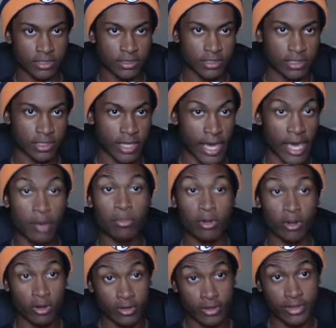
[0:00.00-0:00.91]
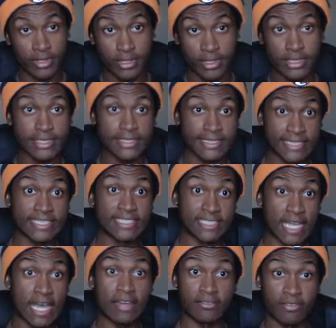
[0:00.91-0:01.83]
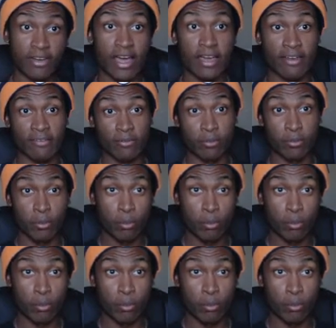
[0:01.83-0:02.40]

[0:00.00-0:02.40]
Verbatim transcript: the Abarth 695